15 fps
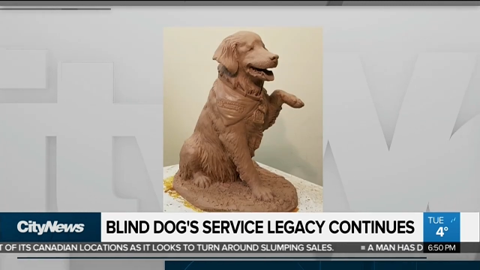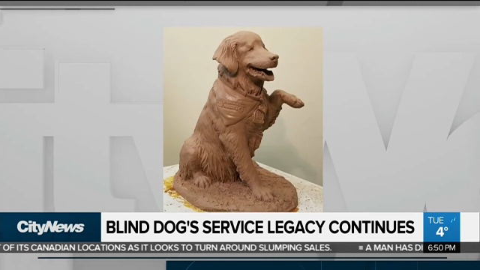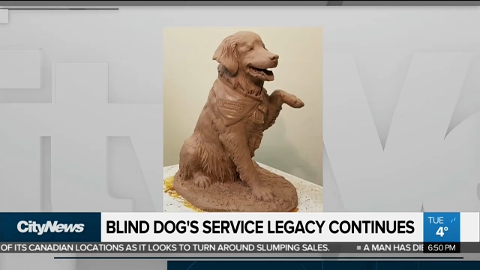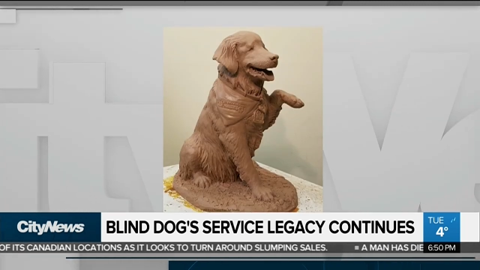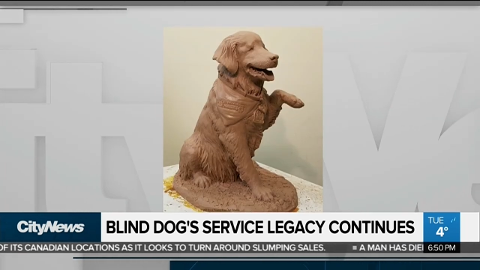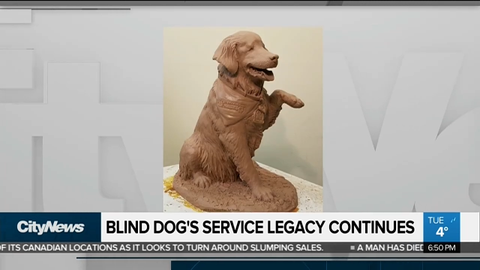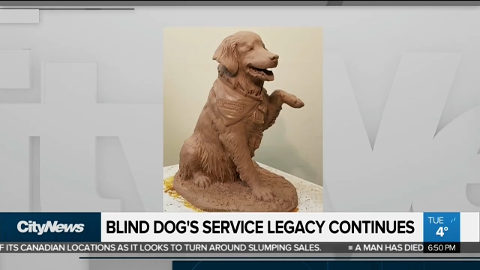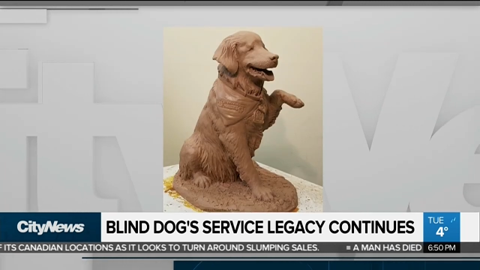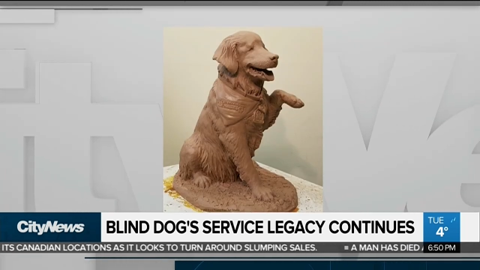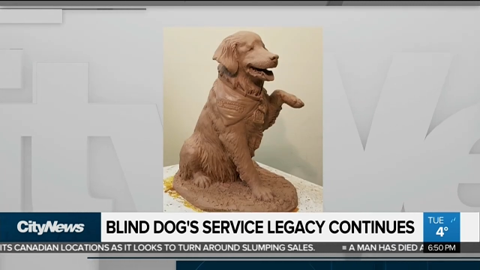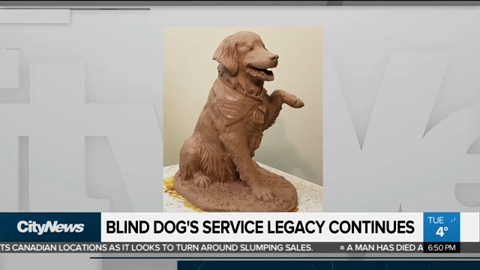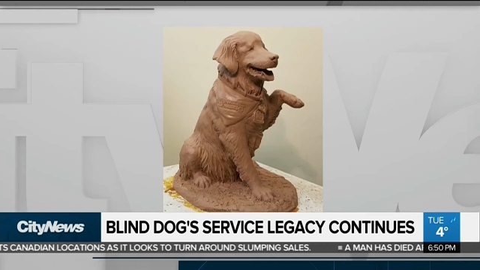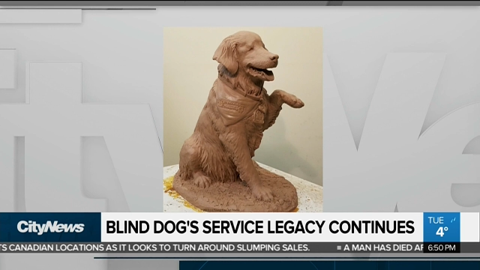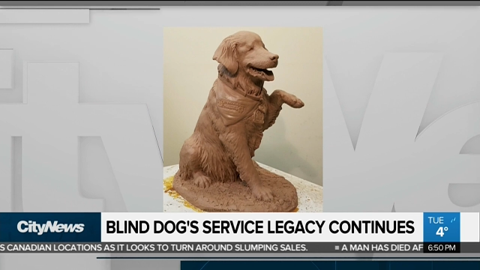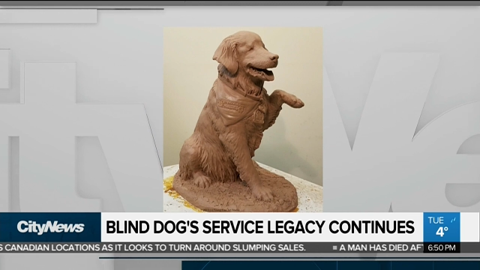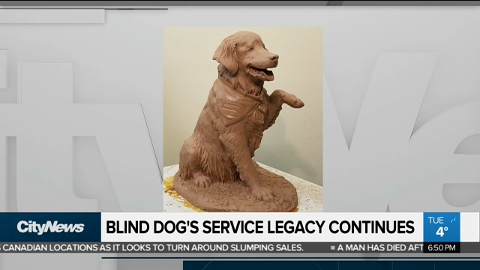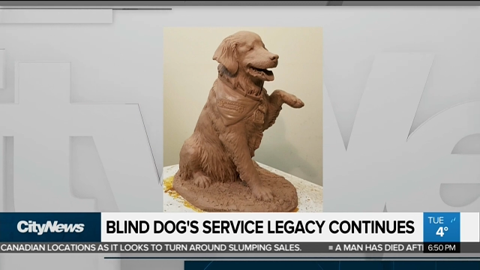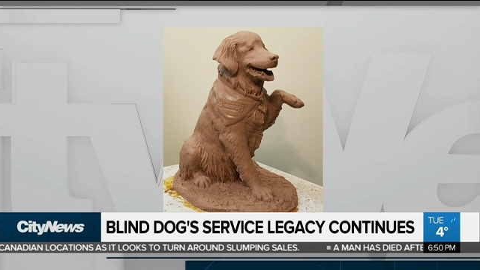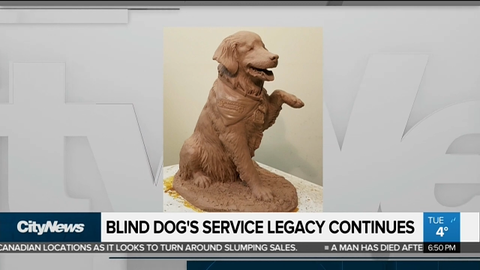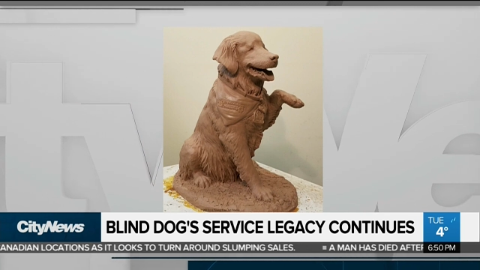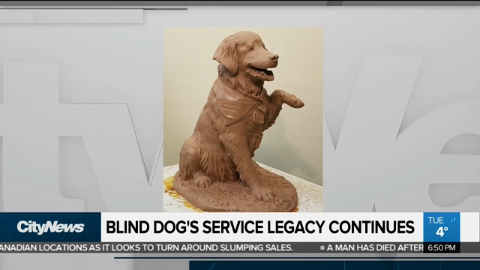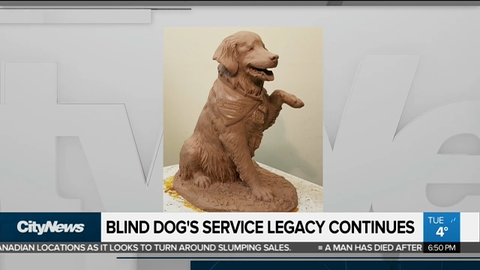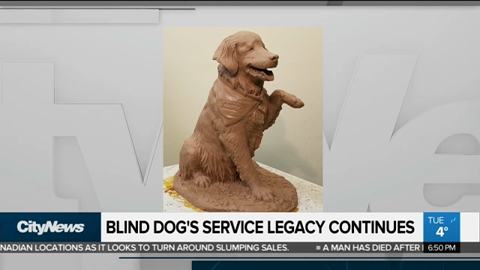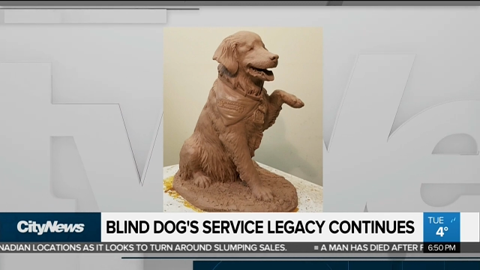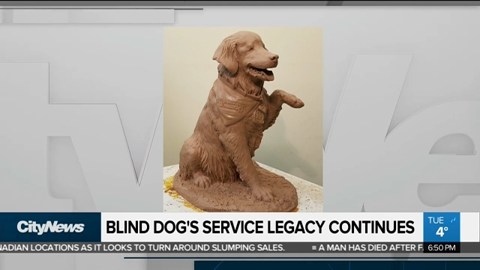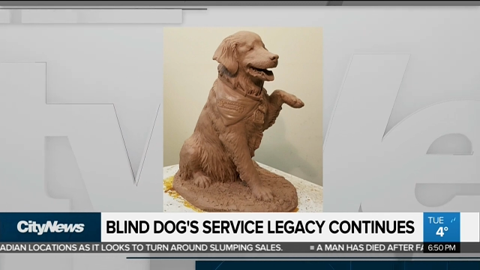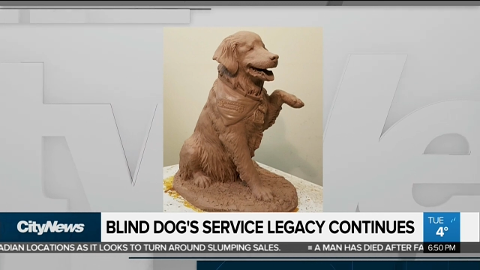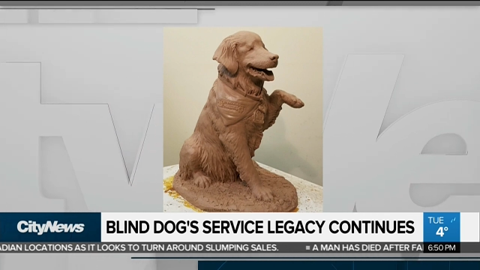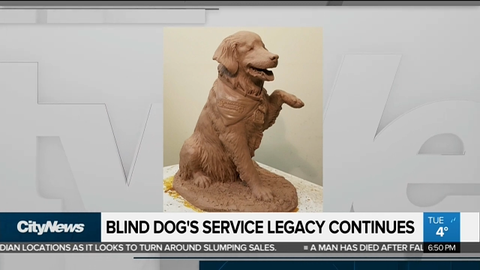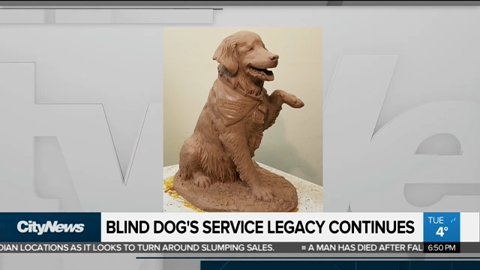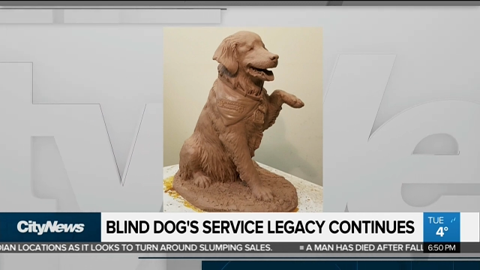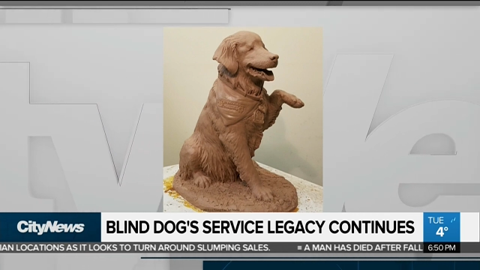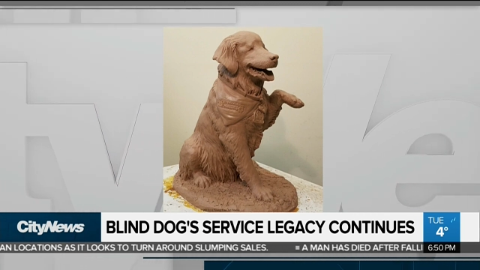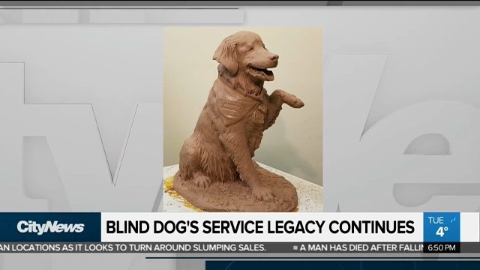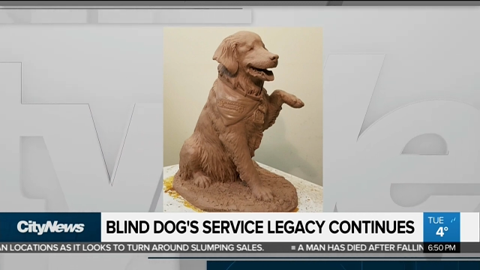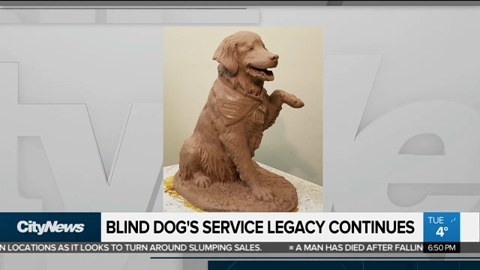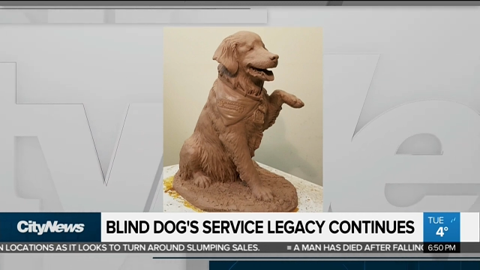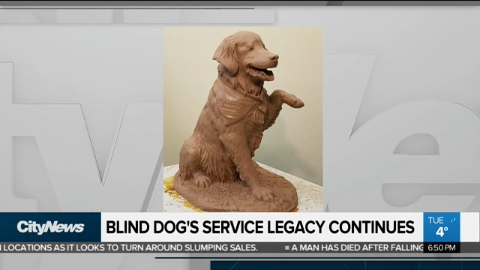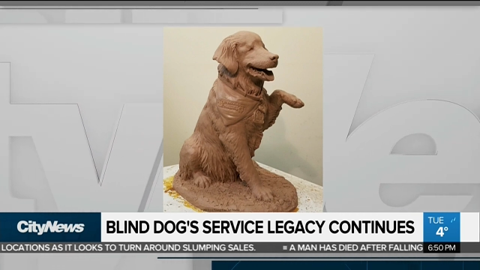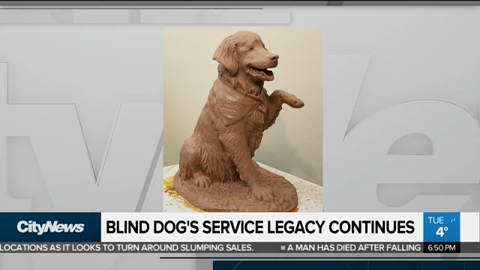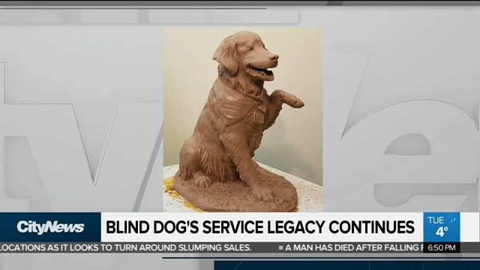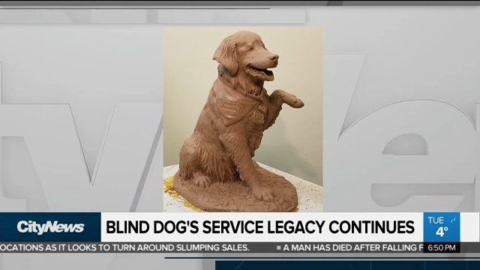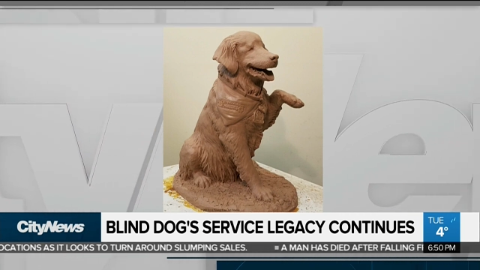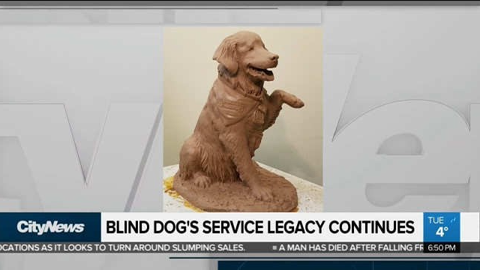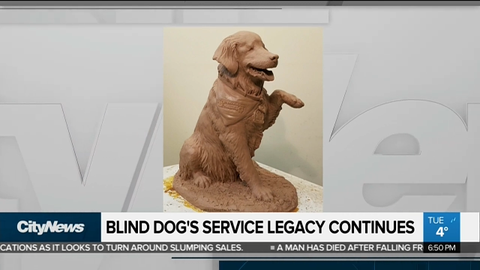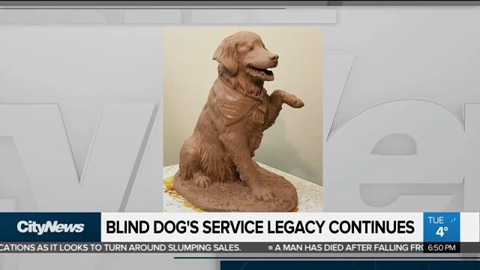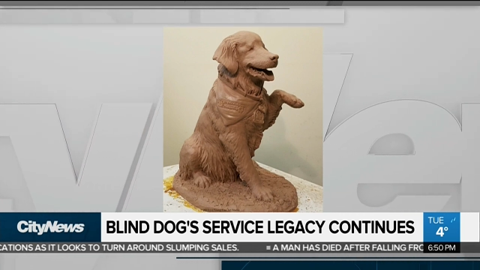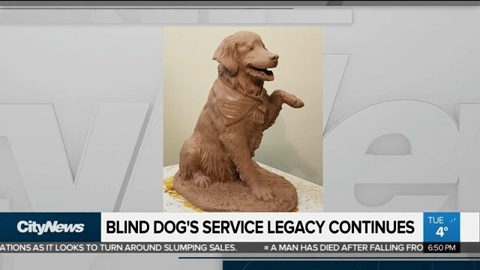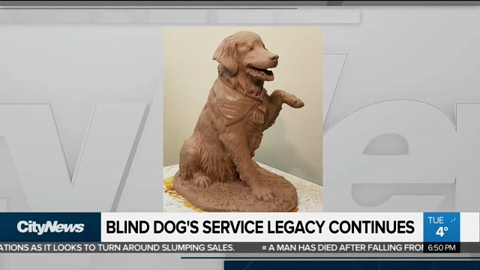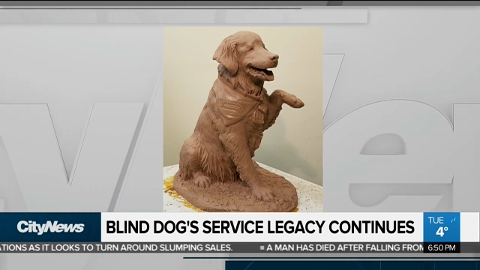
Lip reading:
[unreadable: no face in view]